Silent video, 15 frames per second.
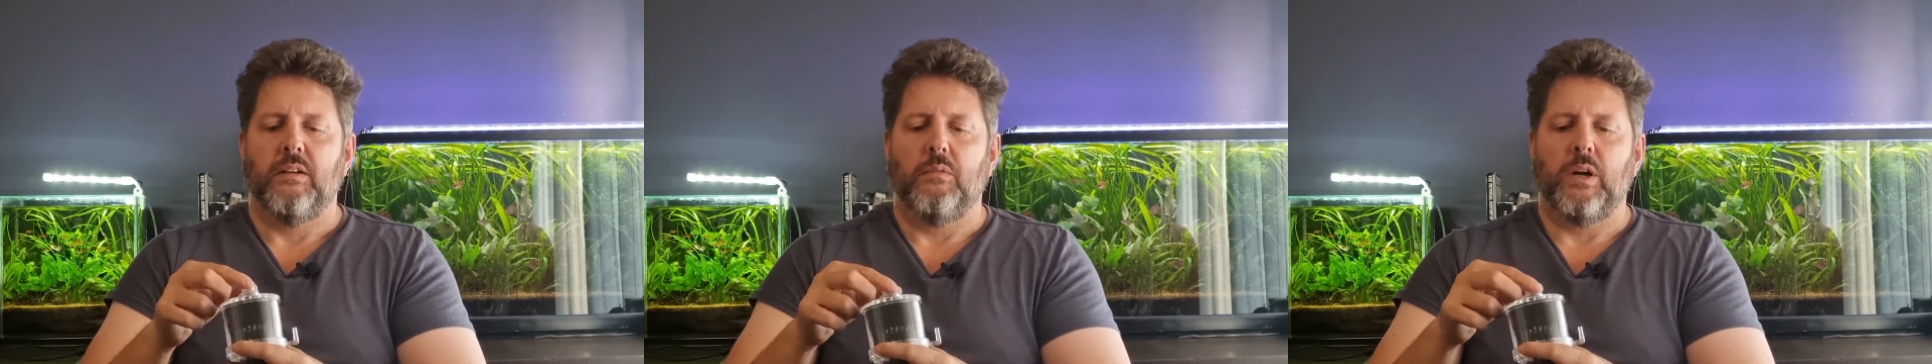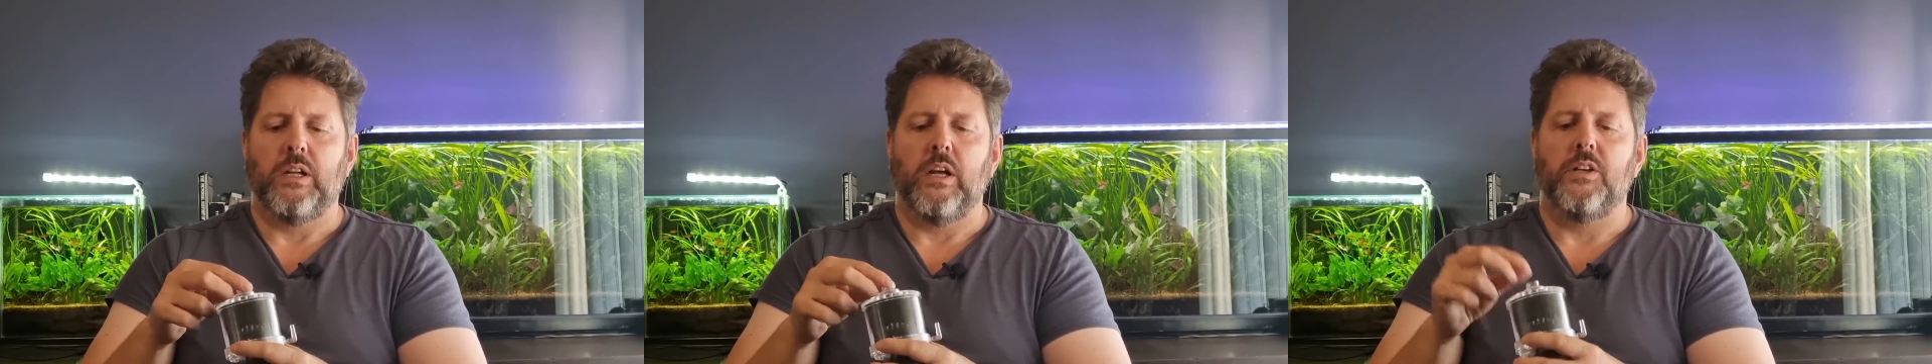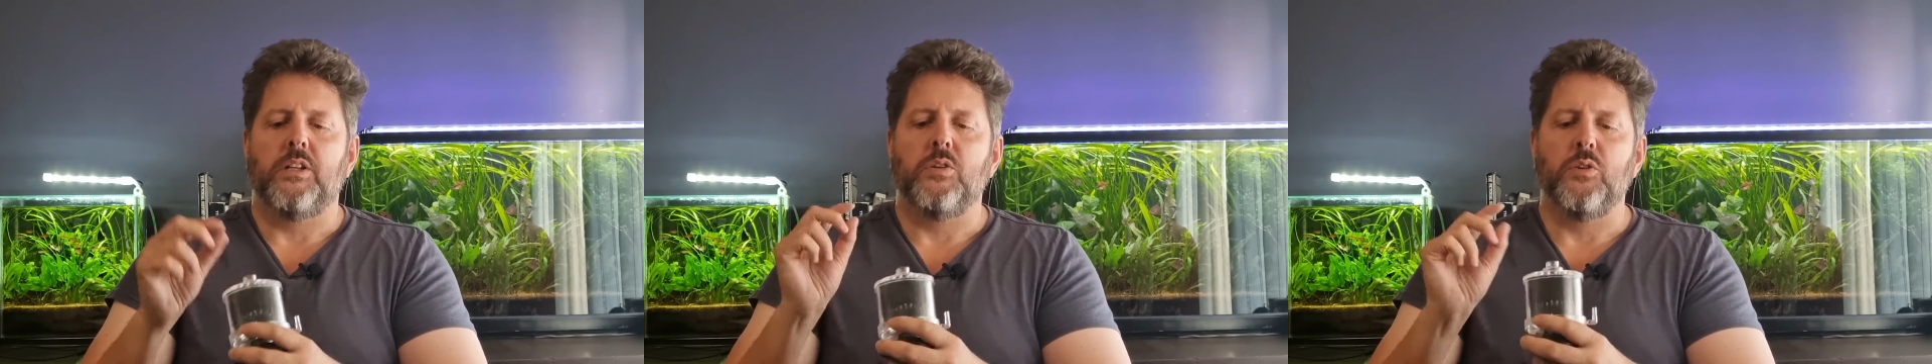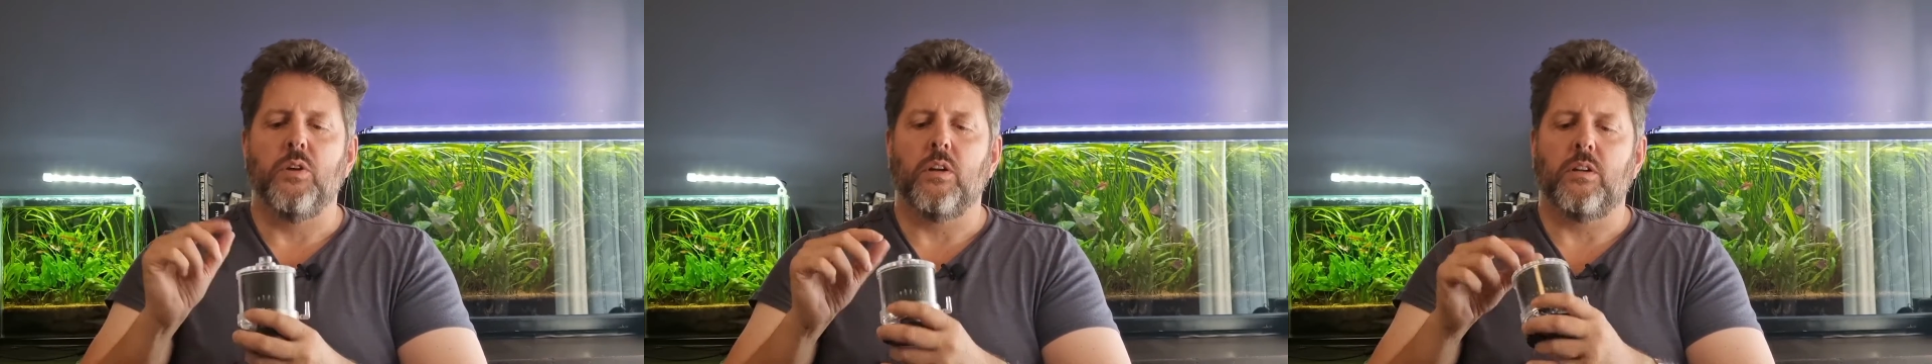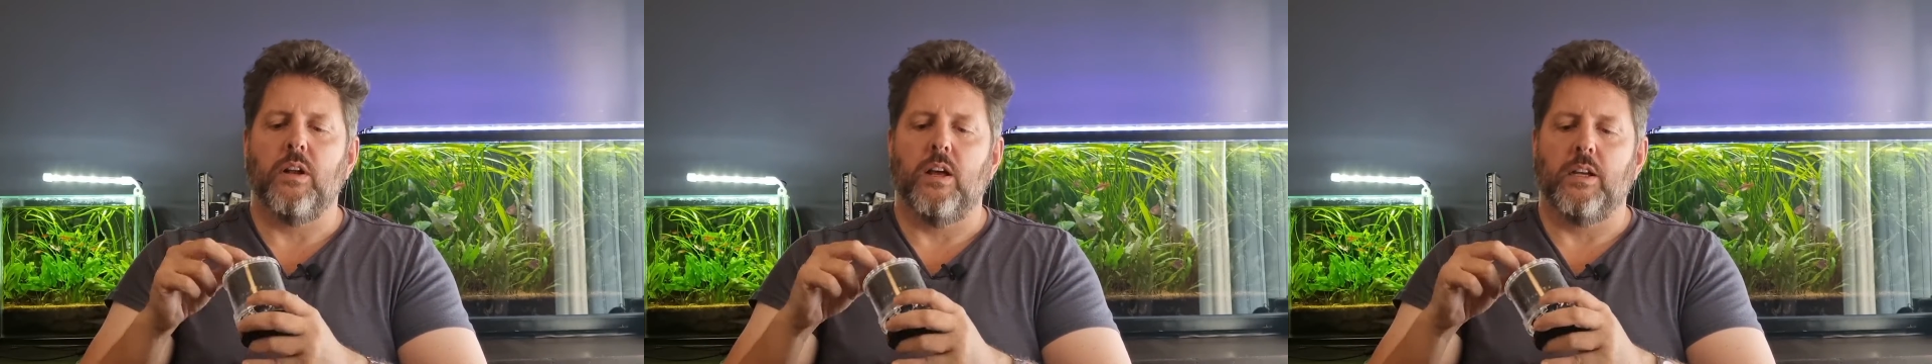What I do
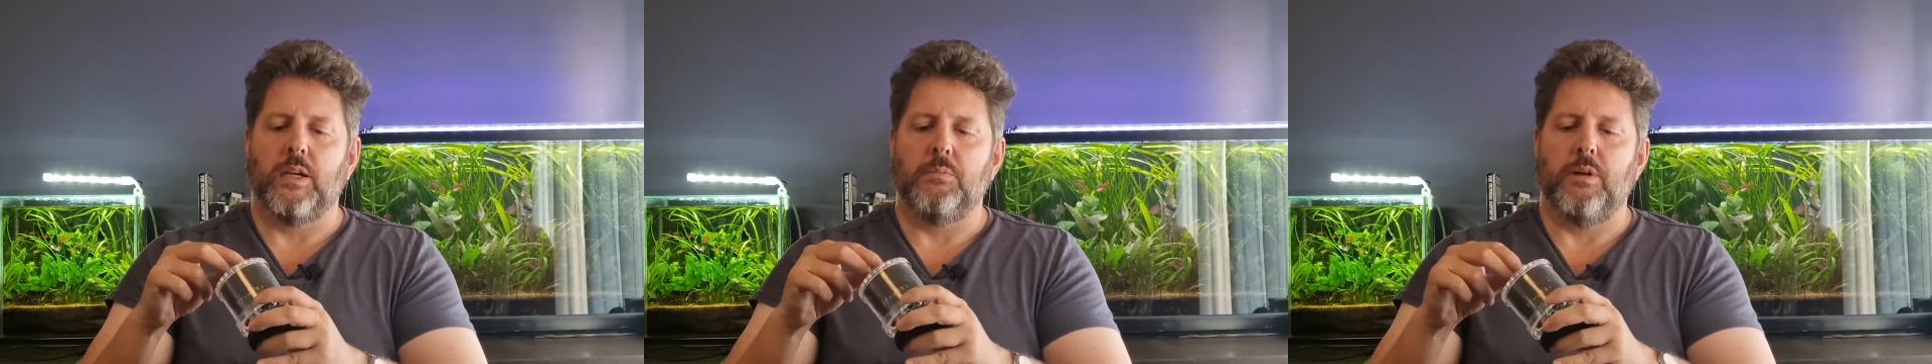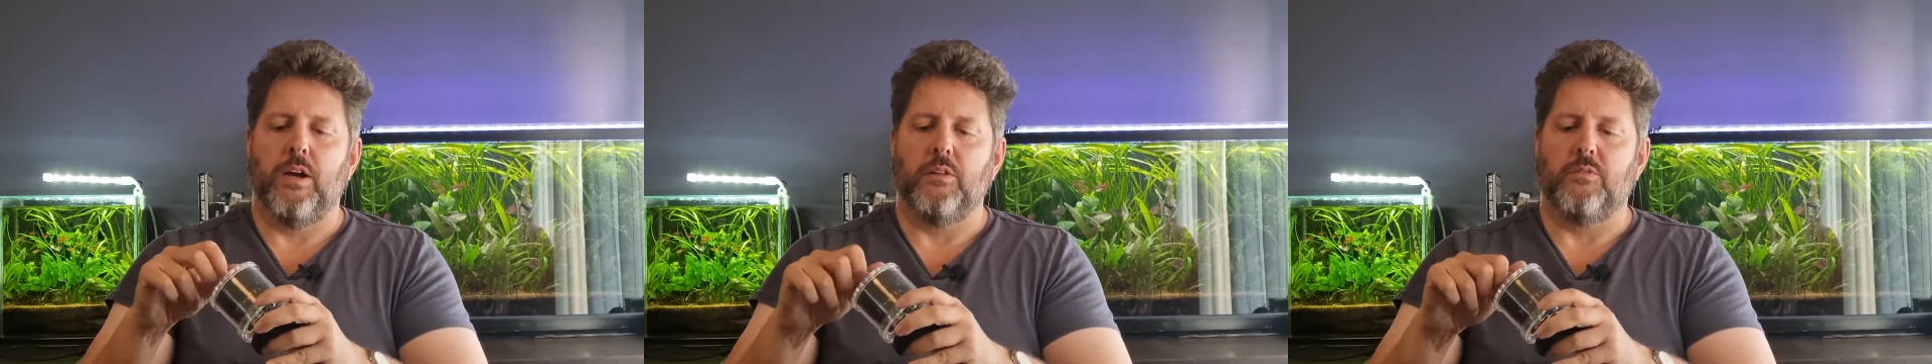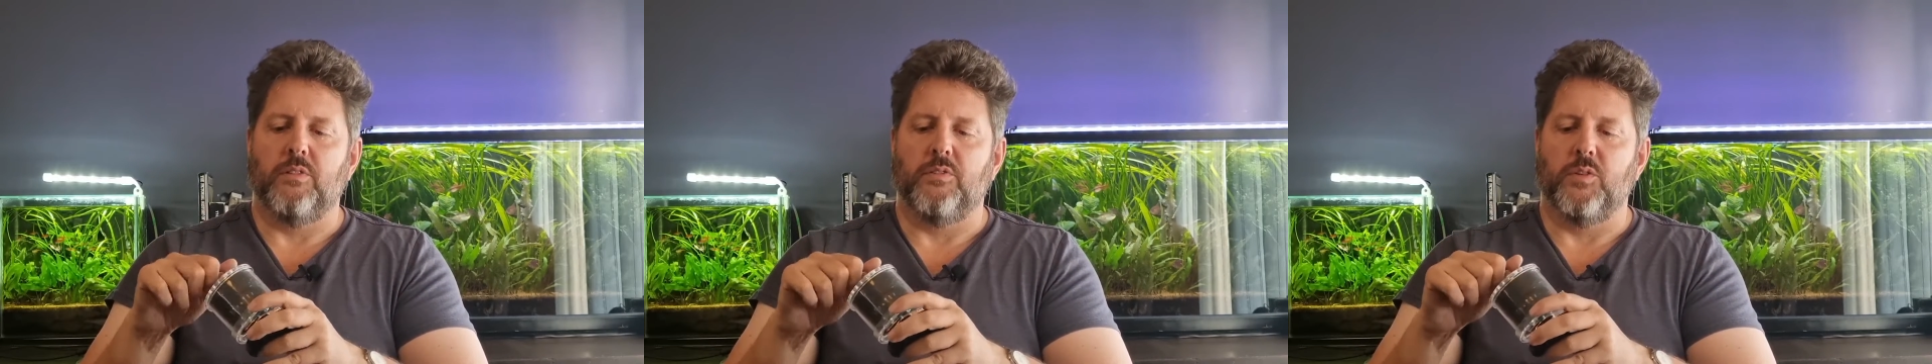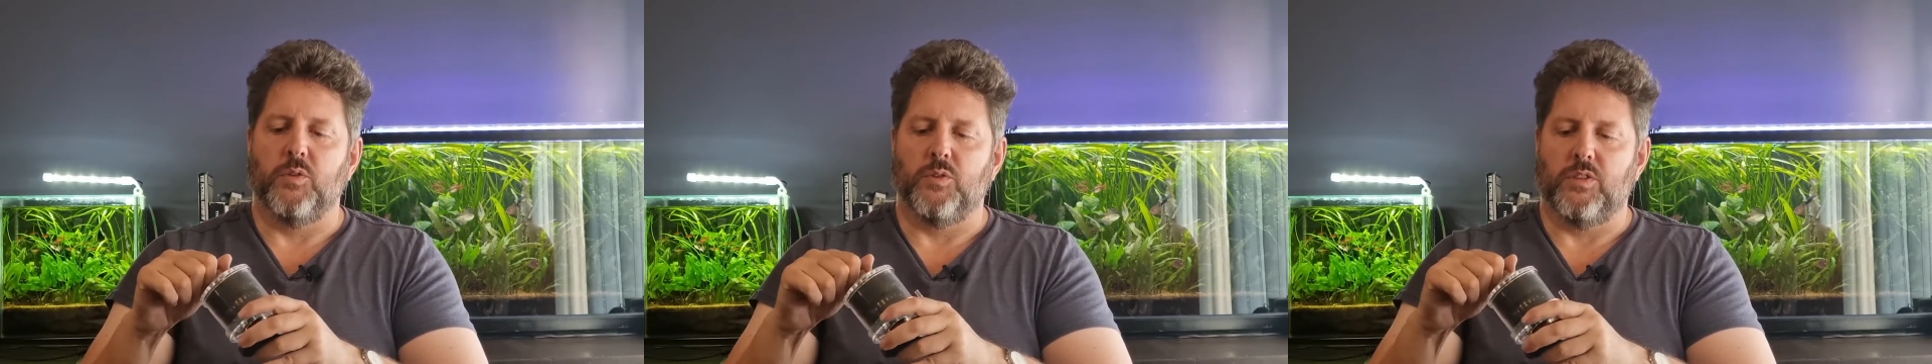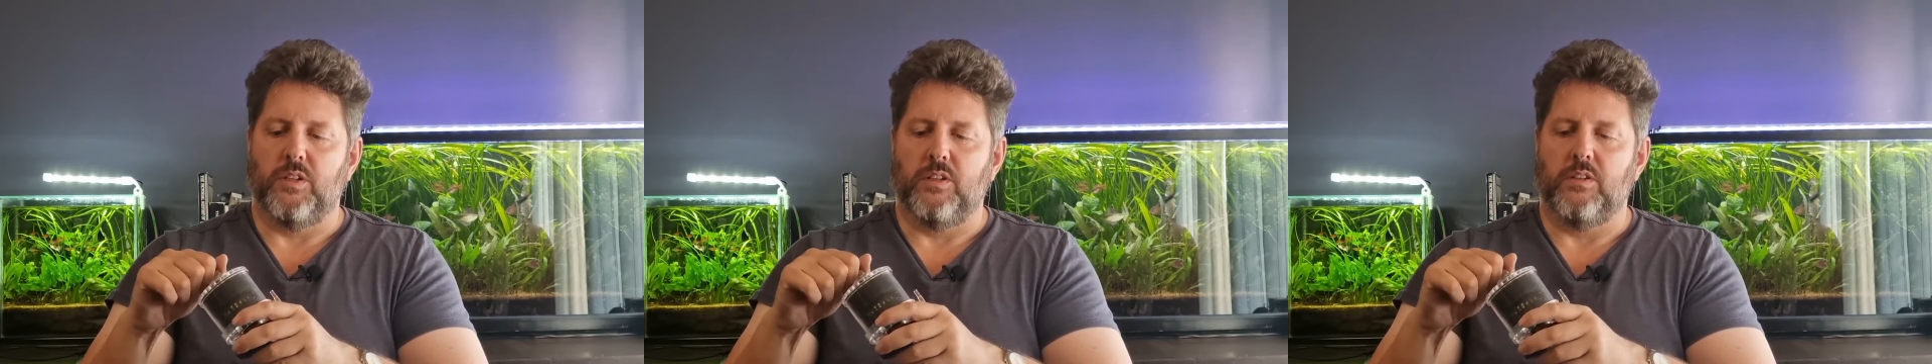not like about the
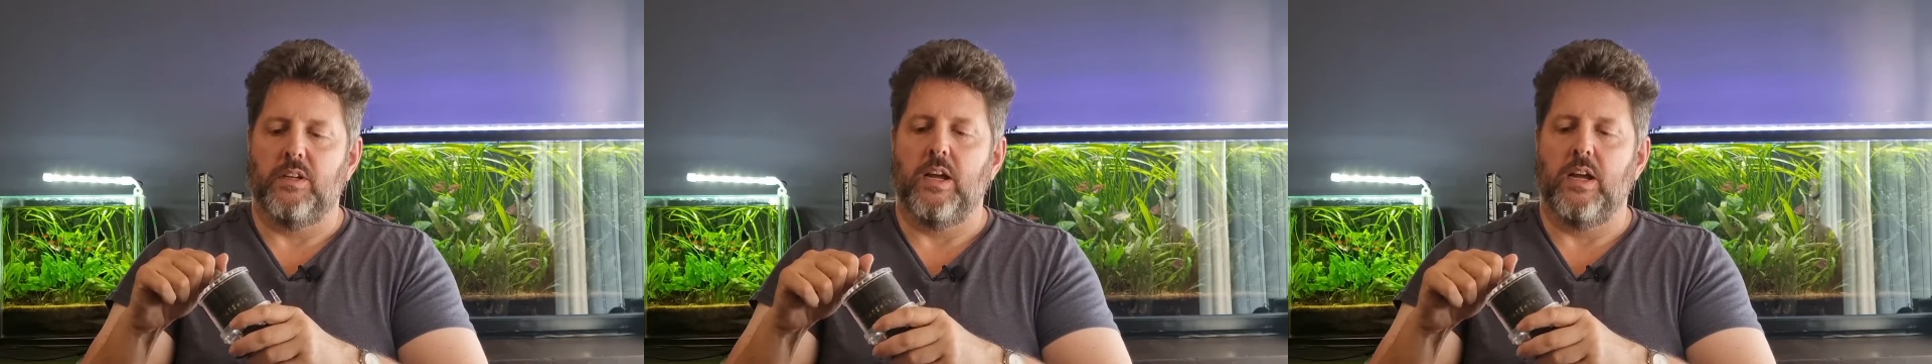filter,